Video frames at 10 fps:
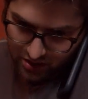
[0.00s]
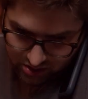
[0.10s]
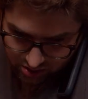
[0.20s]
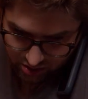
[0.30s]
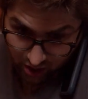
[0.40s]

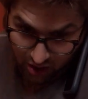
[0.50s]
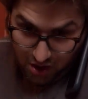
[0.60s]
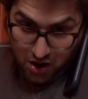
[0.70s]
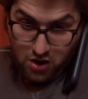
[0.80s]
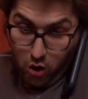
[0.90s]
week? You're
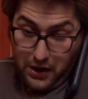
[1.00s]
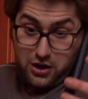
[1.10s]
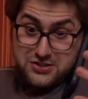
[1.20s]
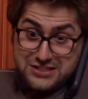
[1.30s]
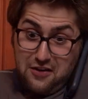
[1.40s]
definitely in
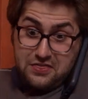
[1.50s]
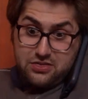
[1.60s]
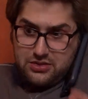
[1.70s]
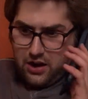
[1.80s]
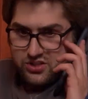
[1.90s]
the right
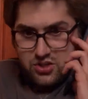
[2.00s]
place.